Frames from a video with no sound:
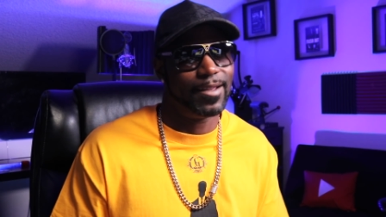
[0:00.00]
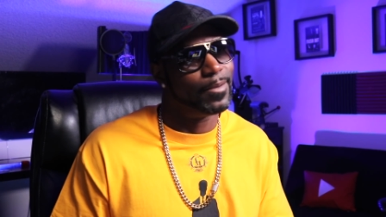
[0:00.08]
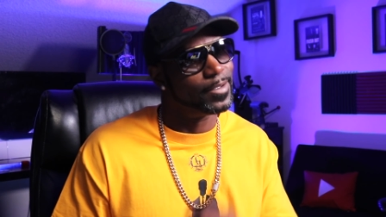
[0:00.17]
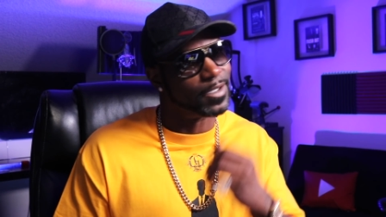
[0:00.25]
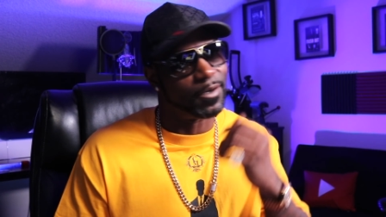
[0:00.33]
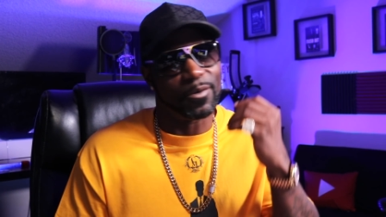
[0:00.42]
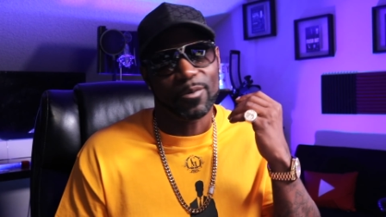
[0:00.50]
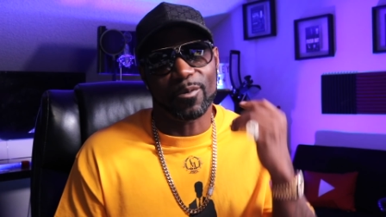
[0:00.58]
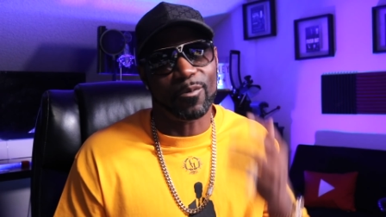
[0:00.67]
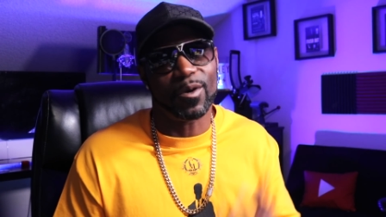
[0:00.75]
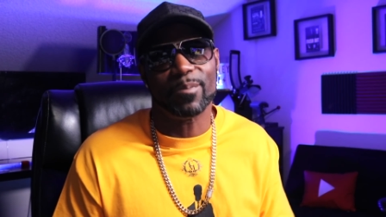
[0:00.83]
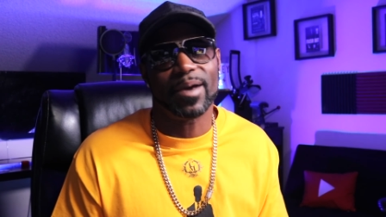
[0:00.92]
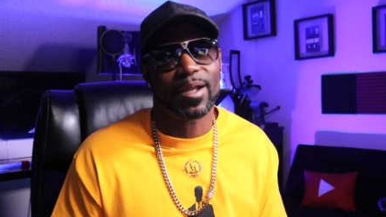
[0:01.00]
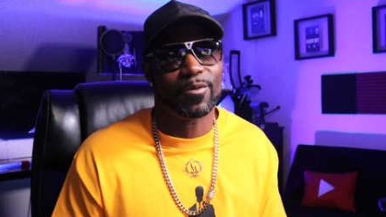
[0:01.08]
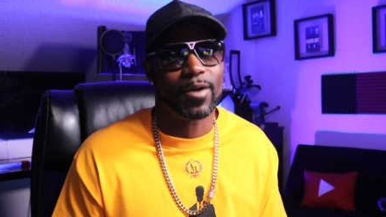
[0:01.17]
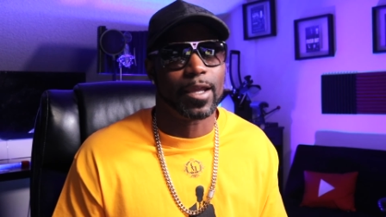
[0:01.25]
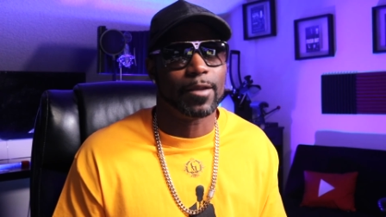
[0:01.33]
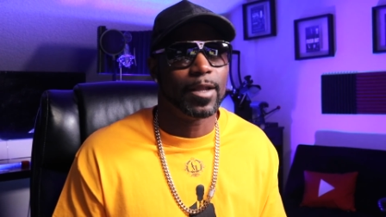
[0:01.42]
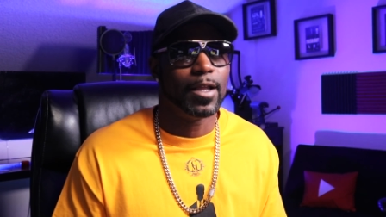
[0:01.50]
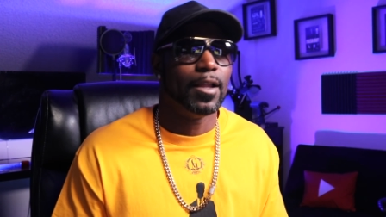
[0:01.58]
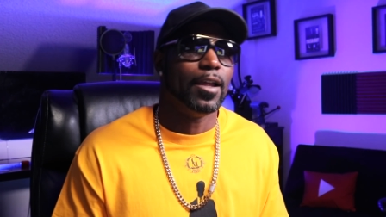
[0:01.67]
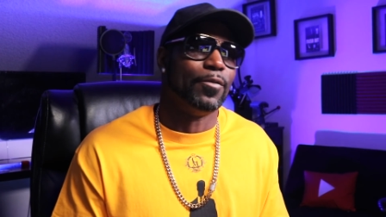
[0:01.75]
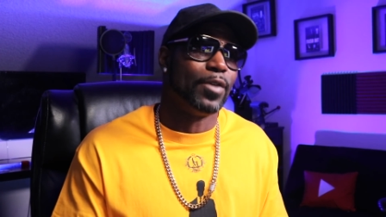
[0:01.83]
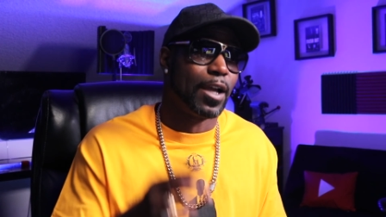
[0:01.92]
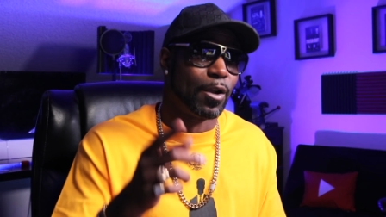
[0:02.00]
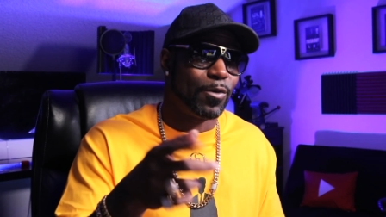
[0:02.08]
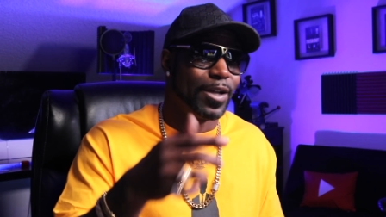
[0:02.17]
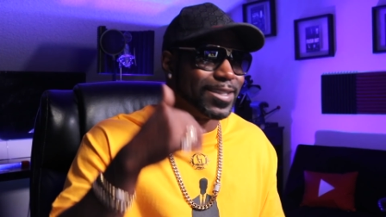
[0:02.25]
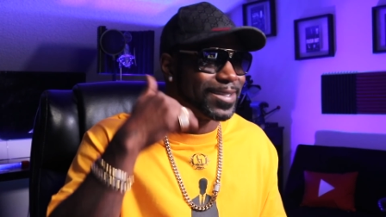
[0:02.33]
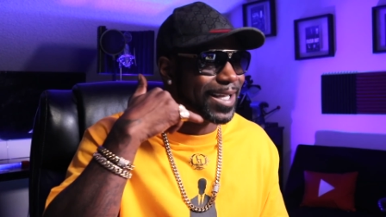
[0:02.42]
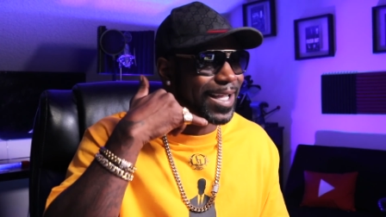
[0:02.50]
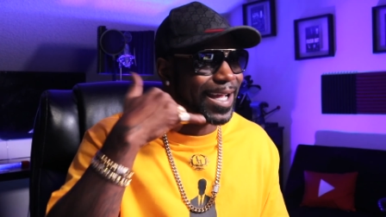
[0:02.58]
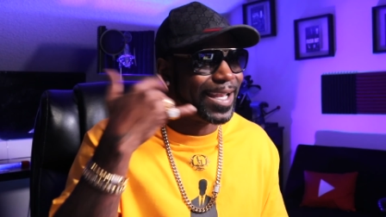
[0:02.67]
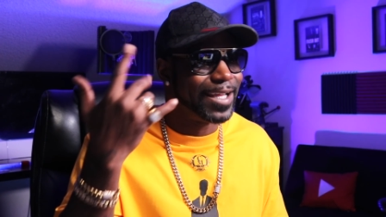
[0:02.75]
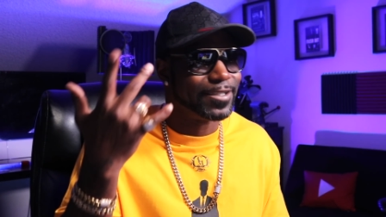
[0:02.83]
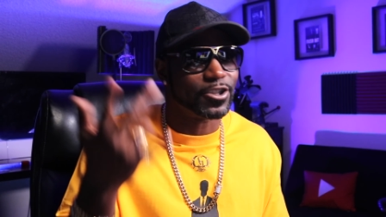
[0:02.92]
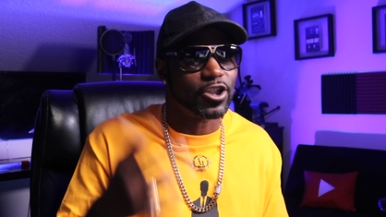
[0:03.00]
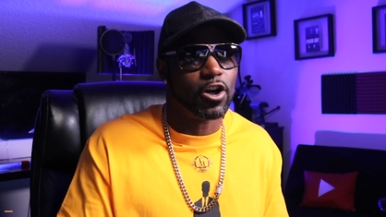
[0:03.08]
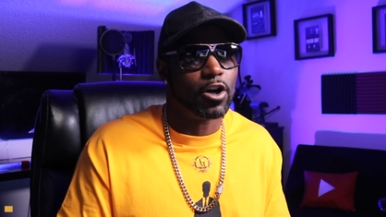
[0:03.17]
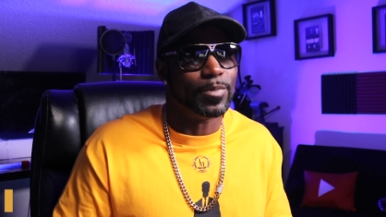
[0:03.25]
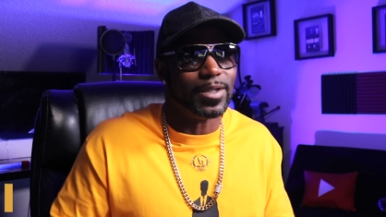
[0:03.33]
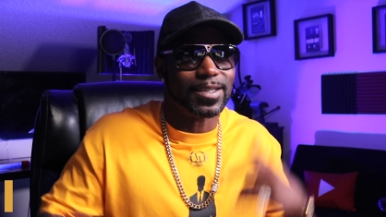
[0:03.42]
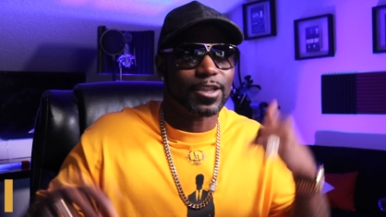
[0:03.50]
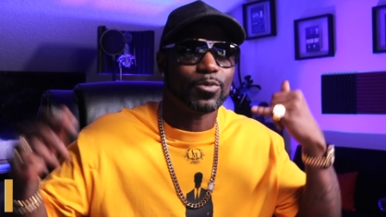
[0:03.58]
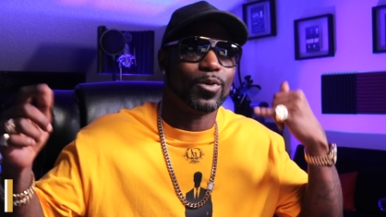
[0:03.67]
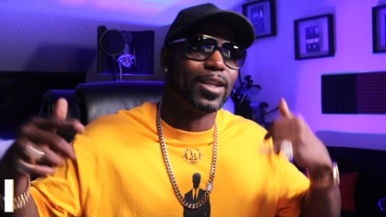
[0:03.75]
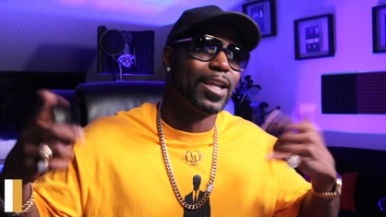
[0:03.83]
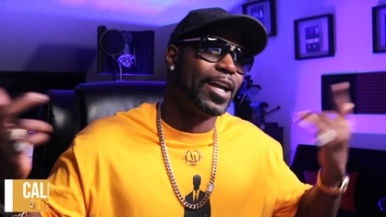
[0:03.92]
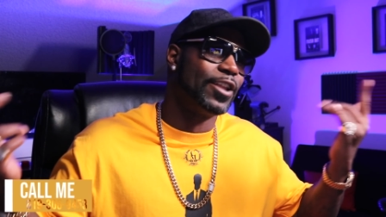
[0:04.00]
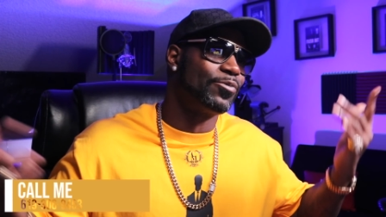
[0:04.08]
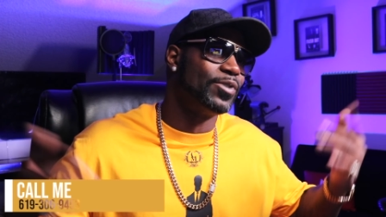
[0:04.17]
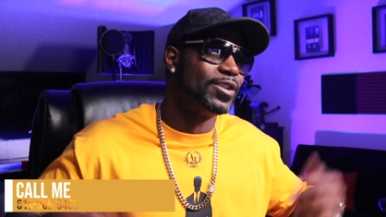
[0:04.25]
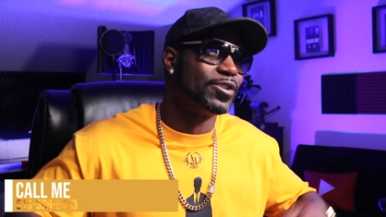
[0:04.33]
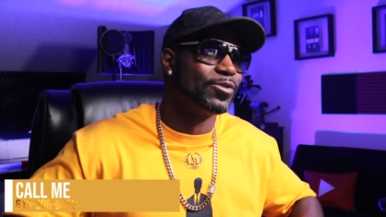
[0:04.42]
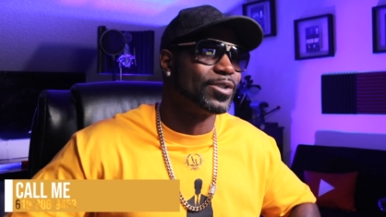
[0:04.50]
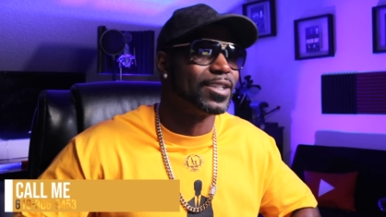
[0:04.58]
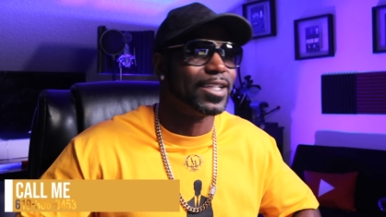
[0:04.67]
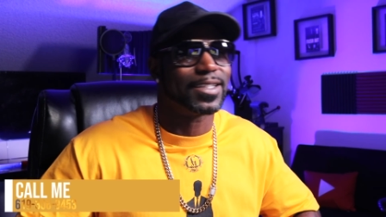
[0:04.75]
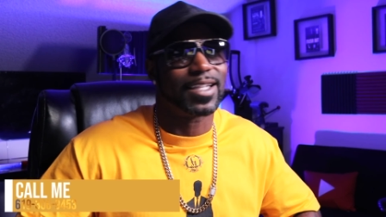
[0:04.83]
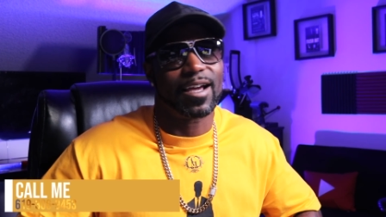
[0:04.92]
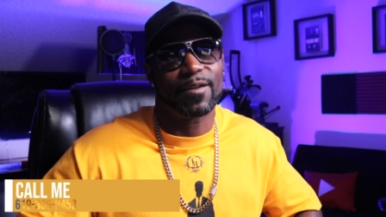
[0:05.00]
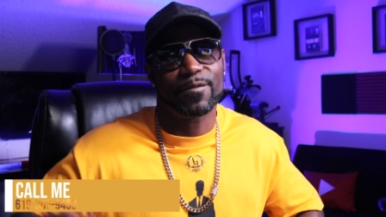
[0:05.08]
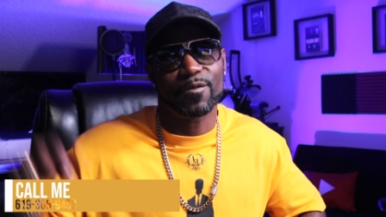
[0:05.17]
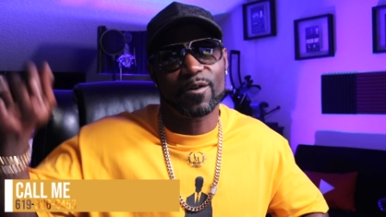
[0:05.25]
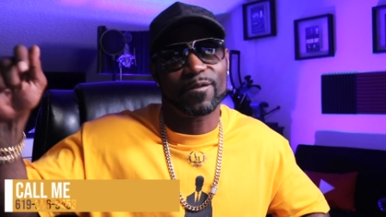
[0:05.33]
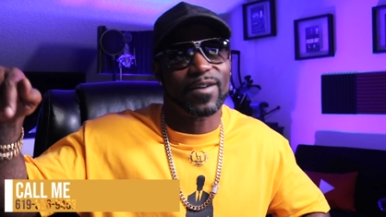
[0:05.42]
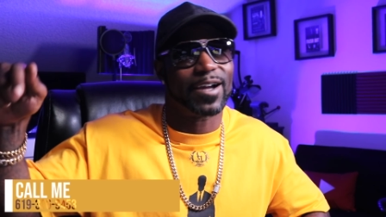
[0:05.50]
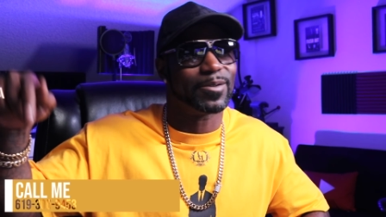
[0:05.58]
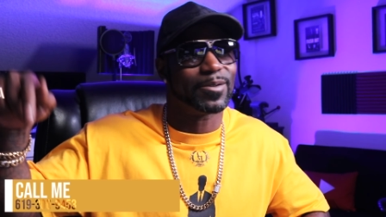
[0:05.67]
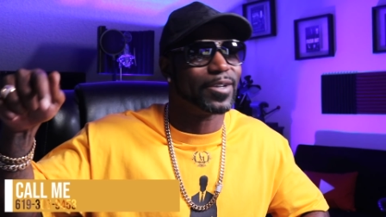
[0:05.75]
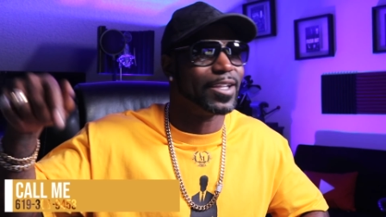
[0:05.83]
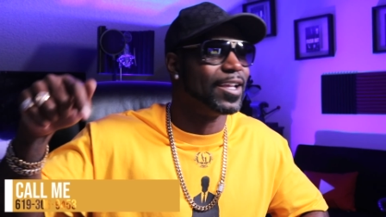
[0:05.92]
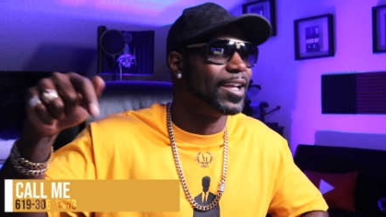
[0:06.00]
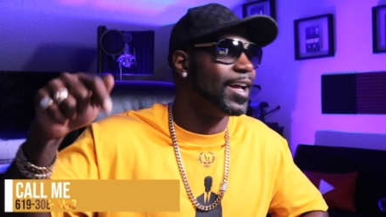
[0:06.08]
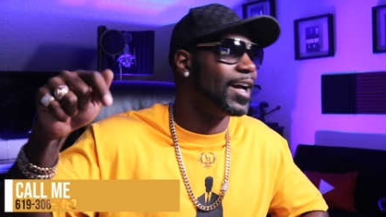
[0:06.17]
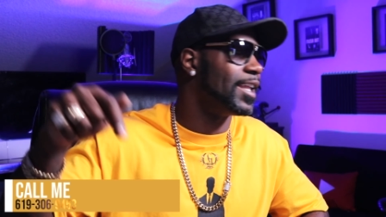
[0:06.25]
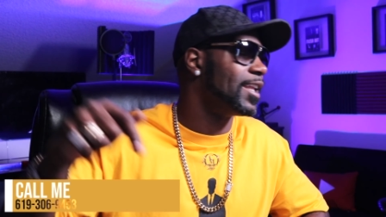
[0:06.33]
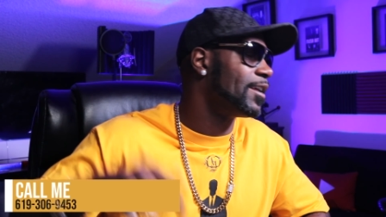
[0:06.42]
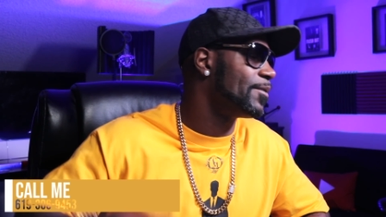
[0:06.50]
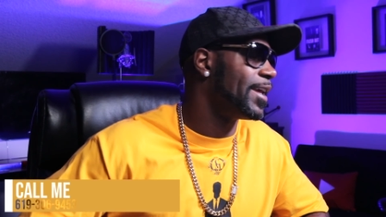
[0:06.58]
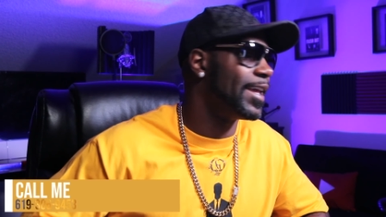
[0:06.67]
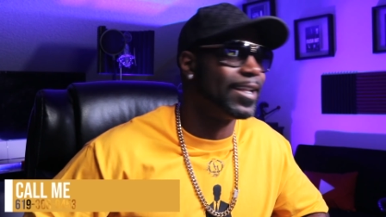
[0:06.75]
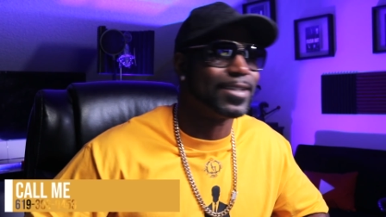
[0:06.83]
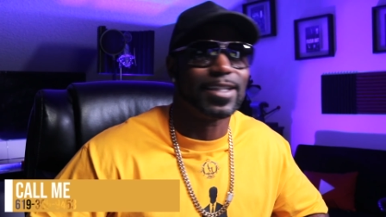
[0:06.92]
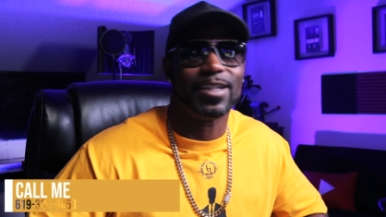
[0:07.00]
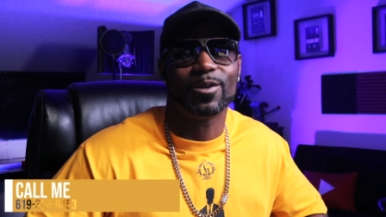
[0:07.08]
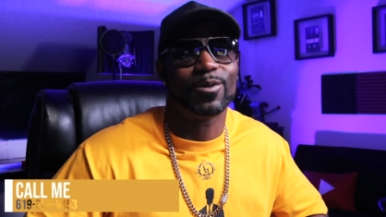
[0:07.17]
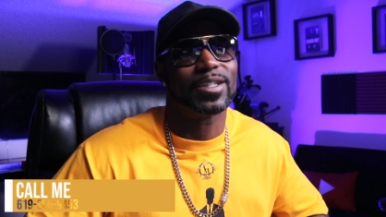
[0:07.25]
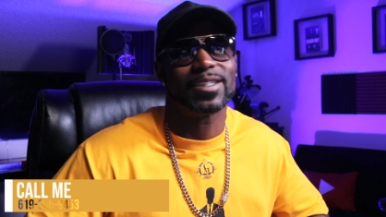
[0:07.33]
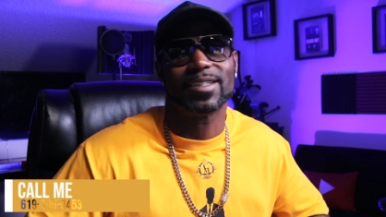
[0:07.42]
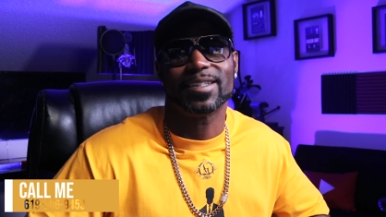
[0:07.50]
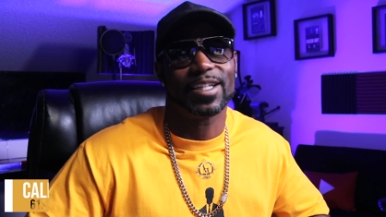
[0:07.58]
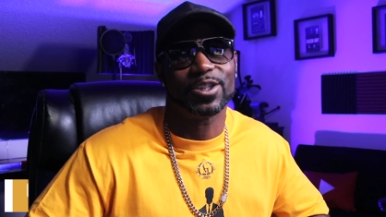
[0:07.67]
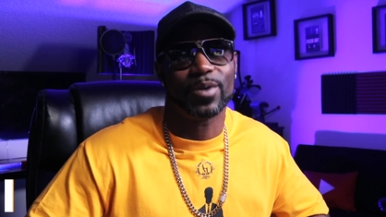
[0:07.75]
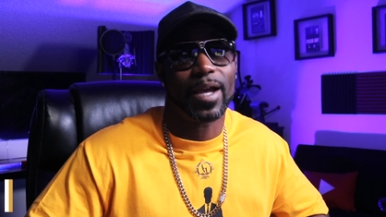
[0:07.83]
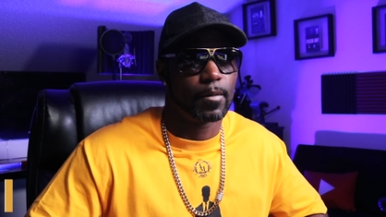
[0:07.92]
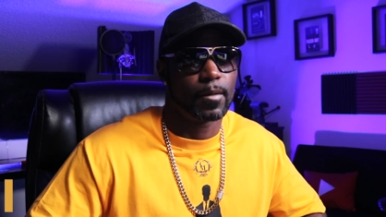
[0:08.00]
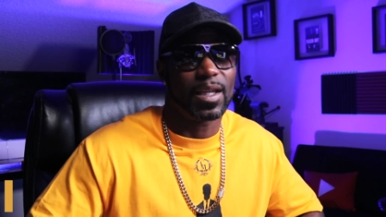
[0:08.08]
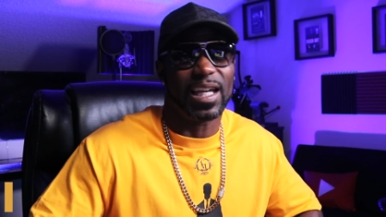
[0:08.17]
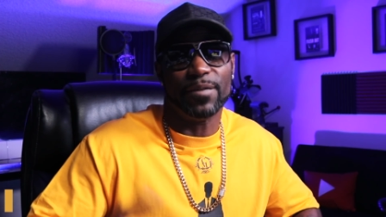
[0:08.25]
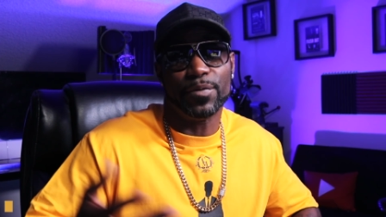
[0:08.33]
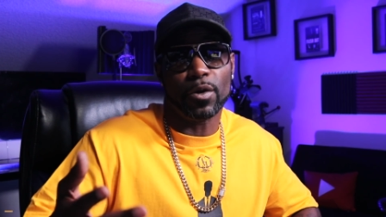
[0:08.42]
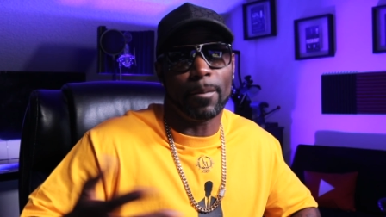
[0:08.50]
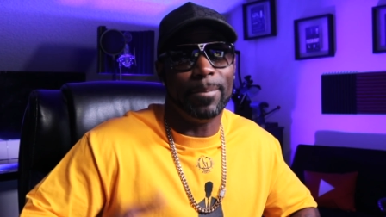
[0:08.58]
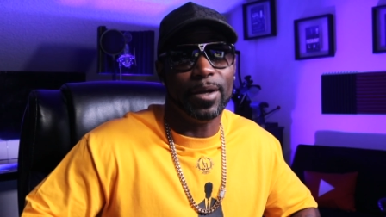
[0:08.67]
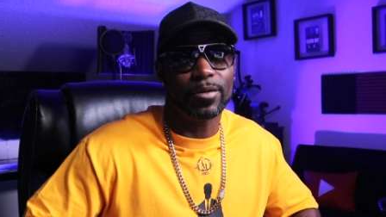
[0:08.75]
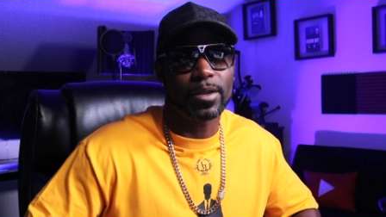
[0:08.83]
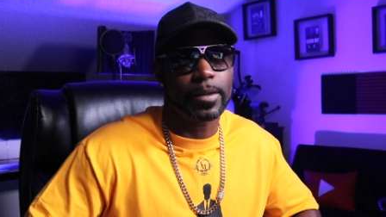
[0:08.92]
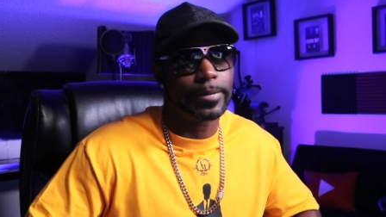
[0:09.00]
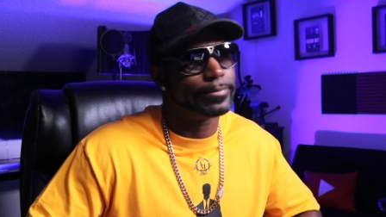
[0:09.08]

So what better way? If you got questions, I got answers. Call me, 619-306-9453. I love to answer any questions that you have. If you're a builder,